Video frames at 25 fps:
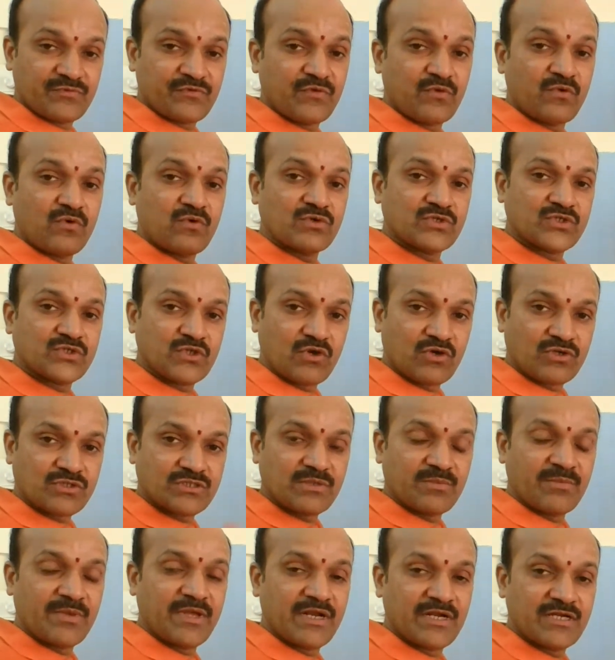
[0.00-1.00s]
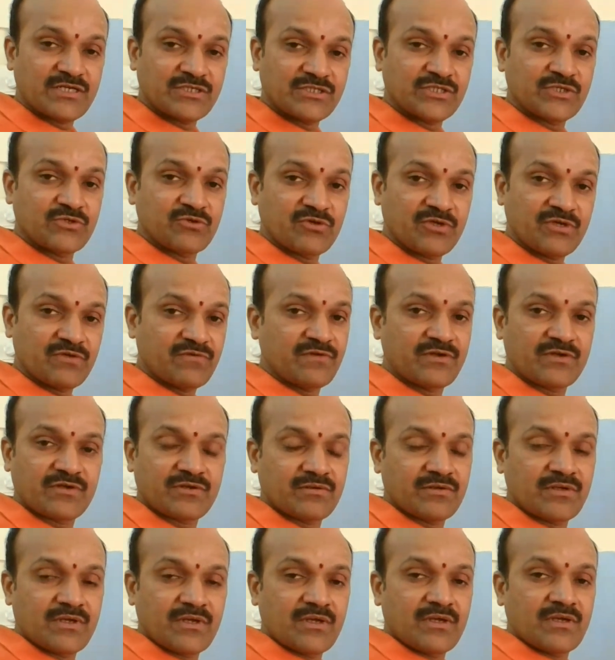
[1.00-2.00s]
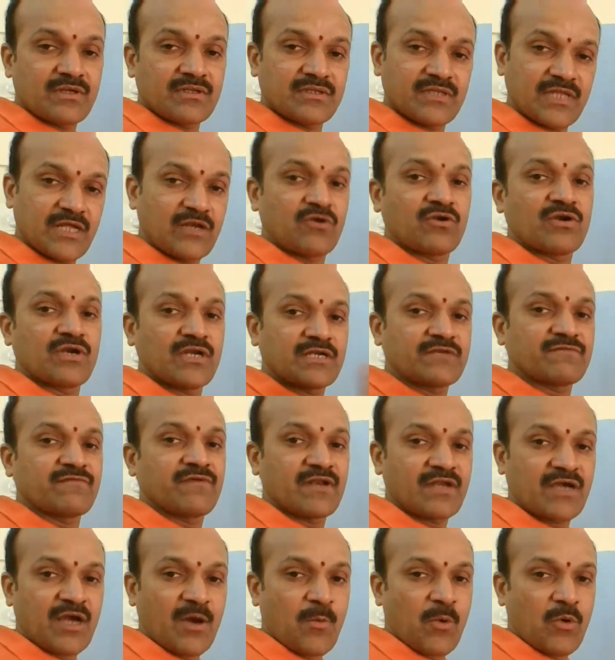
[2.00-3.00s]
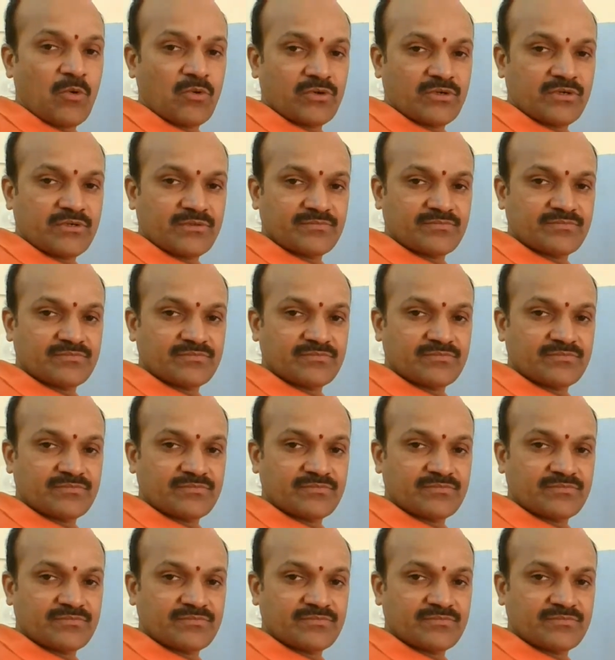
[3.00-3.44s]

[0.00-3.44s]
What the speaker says: force or some energy you give it, then only it will come out.